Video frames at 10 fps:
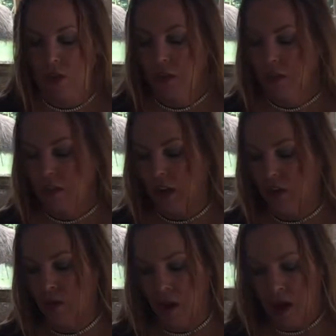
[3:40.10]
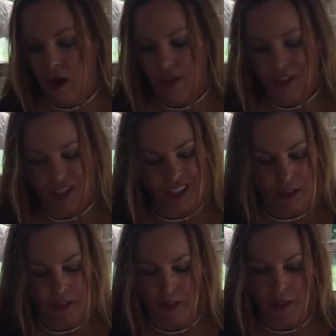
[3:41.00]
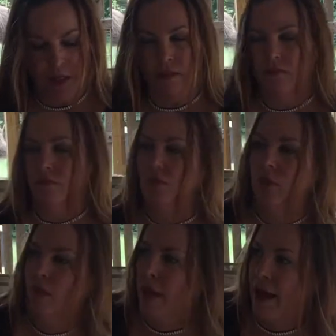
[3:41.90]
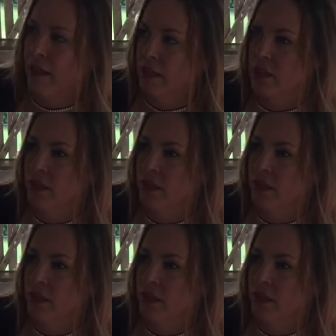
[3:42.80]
So there's just a little bit about it.